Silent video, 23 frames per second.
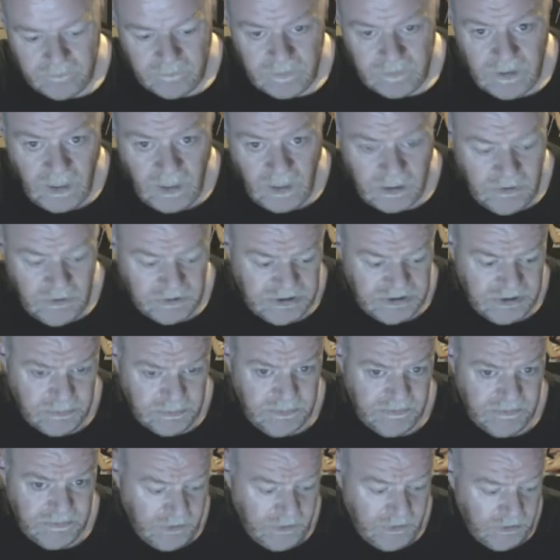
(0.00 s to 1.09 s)
I also
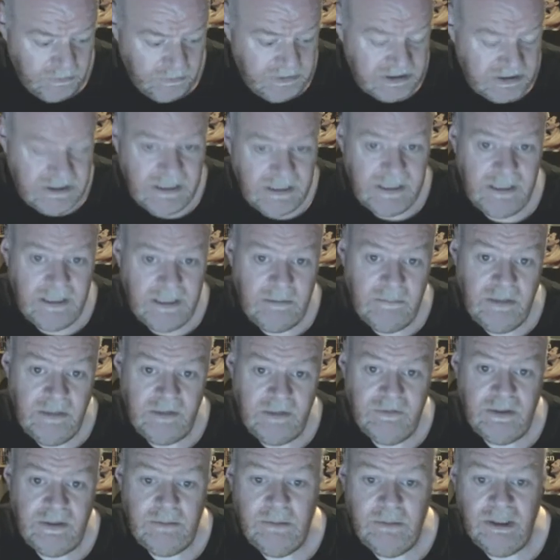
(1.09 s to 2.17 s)
performed a
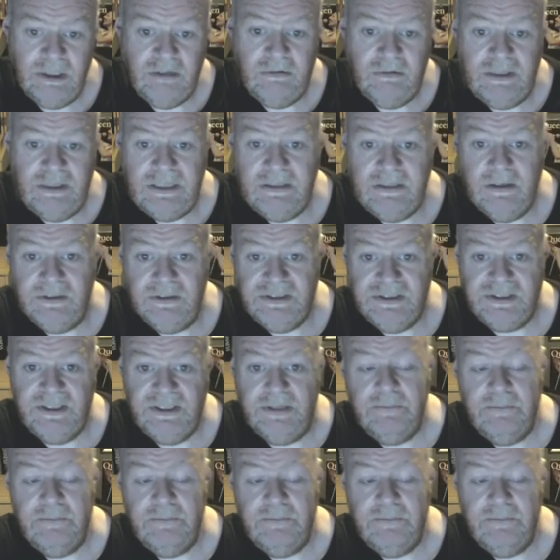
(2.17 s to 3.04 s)
Freddie Mercury concert